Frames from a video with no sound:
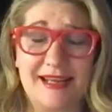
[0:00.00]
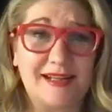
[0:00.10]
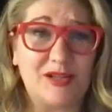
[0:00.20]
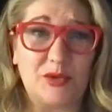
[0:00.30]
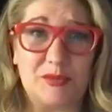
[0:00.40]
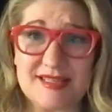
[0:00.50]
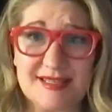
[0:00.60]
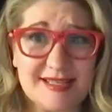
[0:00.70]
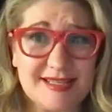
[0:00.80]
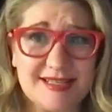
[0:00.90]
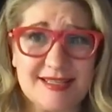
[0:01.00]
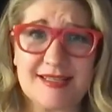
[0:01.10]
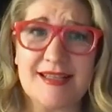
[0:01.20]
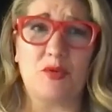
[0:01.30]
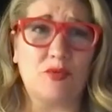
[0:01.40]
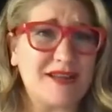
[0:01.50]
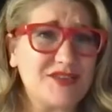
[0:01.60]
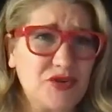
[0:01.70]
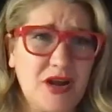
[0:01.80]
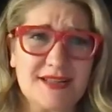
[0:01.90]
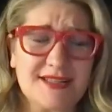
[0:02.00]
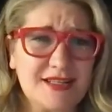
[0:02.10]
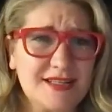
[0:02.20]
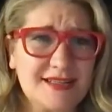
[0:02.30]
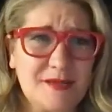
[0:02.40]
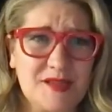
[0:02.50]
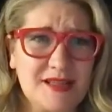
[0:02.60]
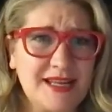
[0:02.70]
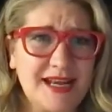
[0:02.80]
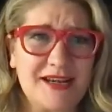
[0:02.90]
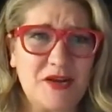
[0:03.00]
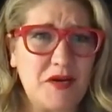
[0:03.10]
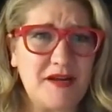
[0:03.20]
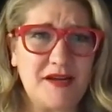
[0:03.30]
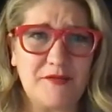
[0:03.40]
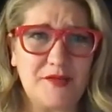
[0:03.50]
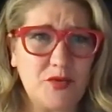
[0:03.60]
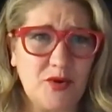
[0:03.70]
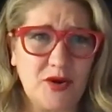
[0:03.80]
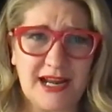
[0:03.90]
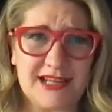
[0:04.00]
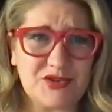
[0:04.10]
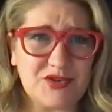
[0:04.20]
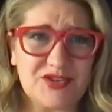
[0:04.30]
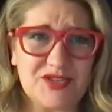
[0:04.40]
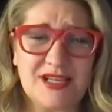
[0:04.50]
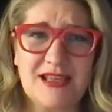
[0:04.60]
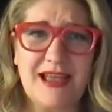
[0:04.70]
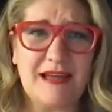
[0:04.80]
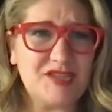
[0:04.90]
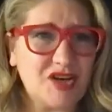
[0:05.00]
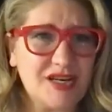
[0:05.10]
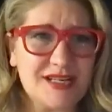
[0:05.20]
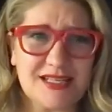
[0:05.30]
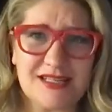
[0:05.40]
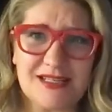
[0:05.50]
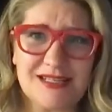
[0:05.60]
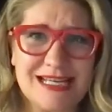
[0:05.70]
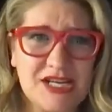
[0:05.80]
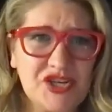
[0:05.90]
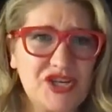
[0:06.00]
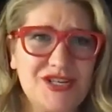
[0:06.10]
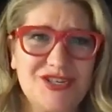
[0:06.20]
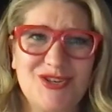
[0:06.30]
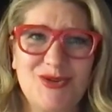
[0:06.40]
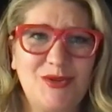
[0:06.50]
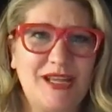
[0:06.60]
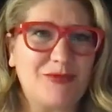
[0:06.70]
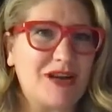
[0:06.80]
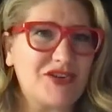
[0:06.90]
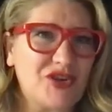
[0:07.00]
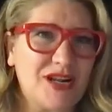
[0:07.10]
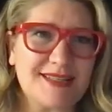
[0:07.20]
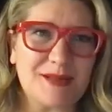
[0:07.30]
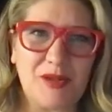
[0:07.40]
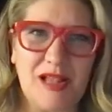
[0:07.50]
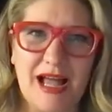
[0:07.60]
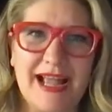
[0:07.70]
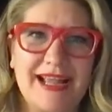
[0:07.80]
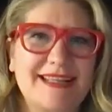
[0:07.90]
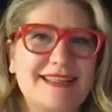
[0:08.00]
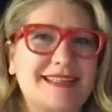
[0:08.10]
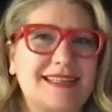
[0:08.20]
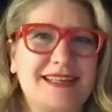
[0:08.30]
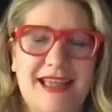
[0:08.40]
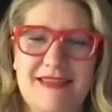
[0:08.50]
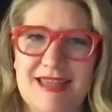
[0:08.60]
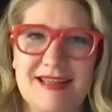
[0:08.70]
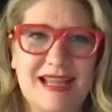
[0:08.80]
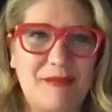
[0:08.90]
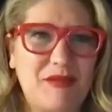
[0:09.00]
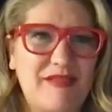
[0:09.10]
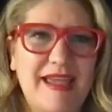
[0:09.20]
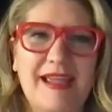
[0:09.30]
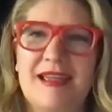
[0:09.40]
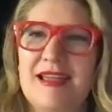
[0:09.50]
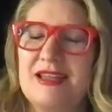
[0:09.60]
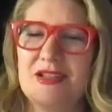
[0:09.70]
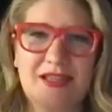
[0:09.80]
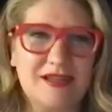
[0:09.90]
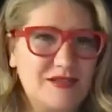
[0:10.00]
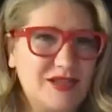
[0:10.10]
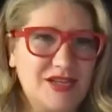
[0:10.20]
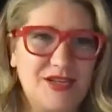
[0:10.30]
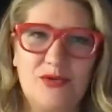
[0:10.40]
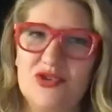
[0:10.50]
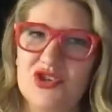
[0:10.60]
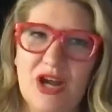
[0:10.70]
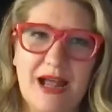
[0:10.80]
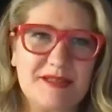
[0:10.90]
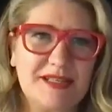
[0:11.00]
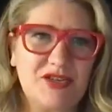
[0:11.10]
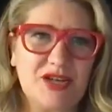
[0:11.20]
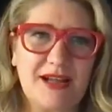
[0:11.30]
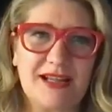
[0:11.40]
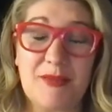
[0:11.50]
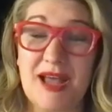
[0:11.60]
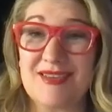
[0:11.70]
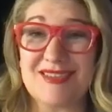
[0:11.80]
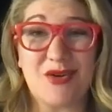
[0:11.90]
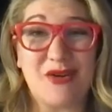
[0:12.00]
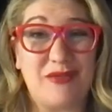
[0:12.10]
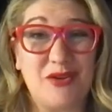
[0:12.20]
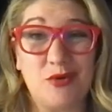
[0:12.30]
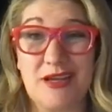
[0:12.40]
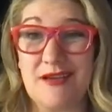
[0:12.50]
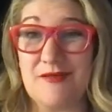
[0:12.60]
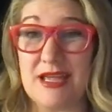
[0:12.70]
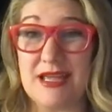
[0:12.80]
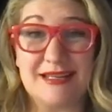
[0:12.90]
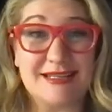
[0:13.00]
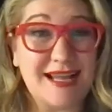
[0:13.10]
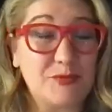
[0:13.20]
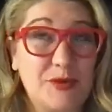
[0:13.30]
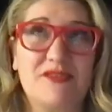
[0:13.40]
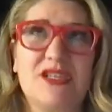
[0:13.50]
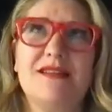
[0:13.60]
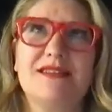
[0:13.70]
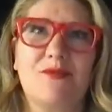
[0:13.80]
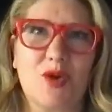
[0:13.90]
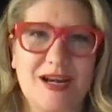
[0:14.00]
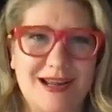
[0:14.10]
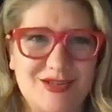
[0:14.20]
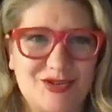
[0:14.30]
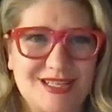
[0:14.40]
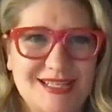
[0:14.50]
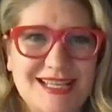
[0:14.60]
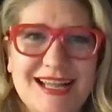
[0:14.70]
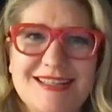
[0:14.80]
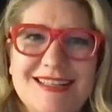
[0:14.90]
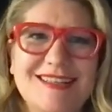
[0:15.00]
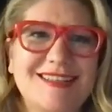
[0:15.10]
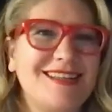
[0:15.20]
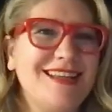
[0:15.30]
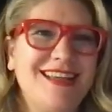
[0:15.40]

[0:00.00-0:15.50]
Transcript: can include businesses. Restaurants is something that I know a few organizers have started to niche into, like restaurant supplies and that type of thing. The huge shops that you're talking about. So if you live in tech, we have tons of organizers in Texas.